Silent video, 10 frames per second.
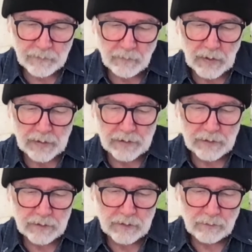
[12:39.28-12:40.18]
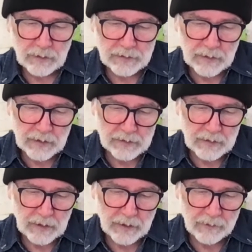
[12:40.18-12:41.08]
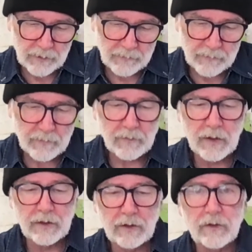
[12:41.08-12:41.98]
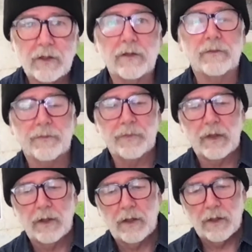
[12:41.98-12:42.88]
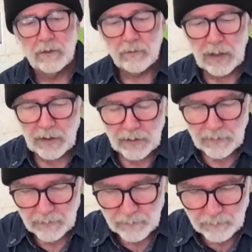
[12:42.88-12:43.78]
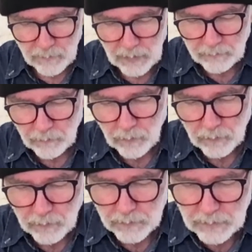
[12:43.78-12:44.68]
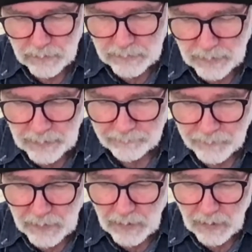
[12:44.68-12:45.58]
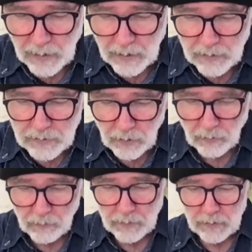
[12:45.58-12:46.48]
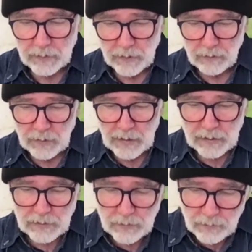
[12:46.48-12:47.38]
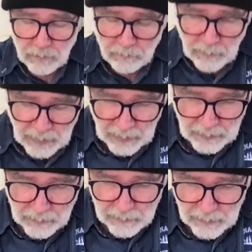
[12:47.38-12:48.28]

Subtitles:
By just squeezing it together, you can make 4 holes at a time. So you need to make